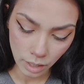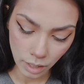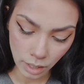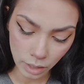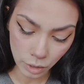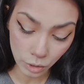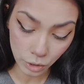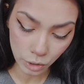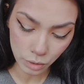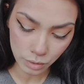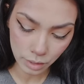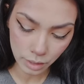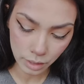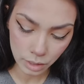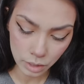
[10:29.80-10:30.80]
and they're
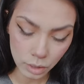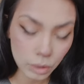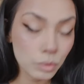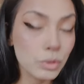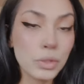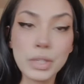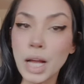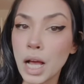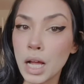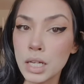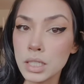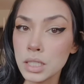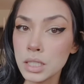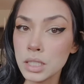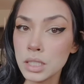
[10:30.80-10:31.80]
using this glue. Do not.
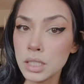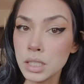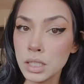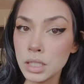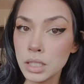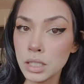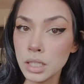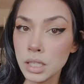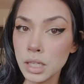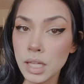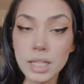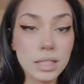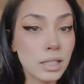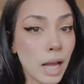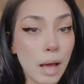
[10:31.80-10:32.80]

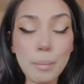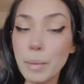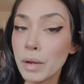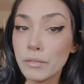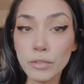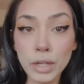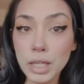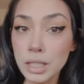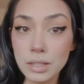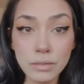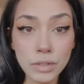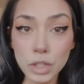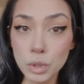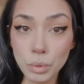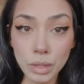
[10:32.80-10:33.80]
It's not meant for
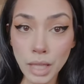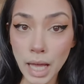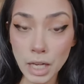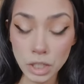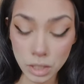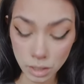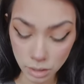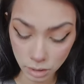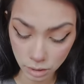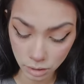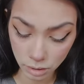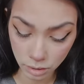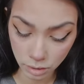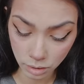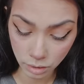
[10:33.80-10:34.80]
individual lashes,
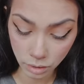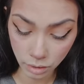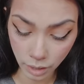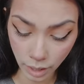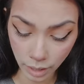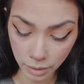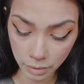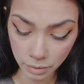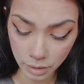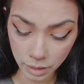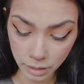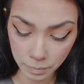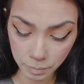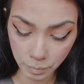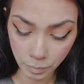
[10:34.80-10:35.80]
okay?
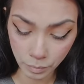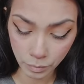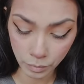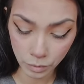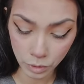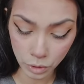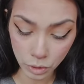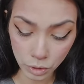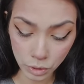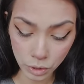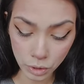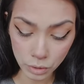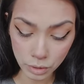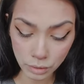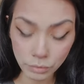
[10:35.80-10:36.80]
You could
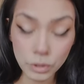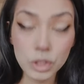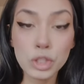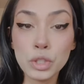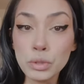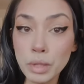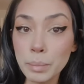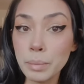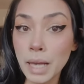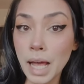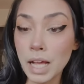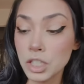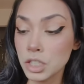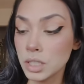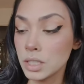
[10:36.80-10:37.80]
use it for strip
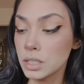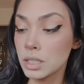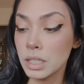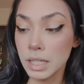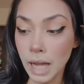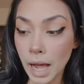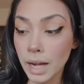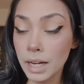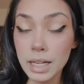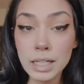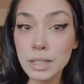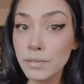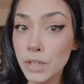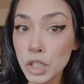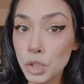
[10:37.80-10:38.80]
lashes, not
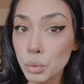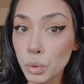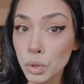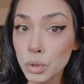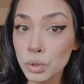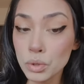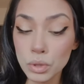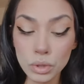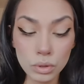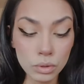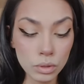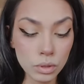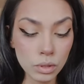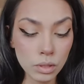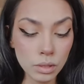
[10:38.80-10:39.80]
individuals.
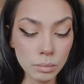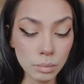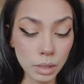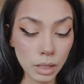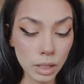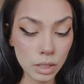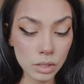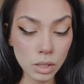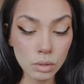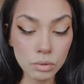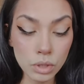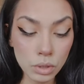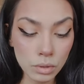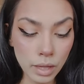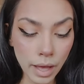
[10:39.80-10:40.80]
Please don't
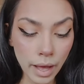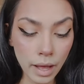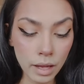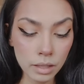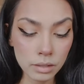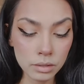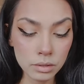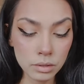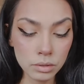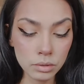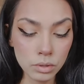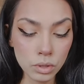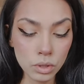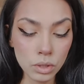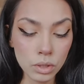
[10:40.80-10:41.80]
do that.
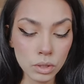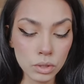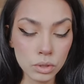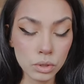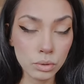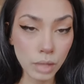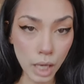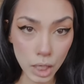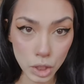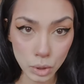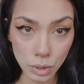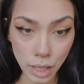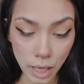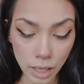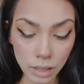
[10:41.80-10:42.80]
Do not
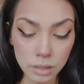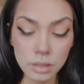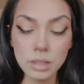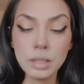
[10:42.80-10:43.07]
do that.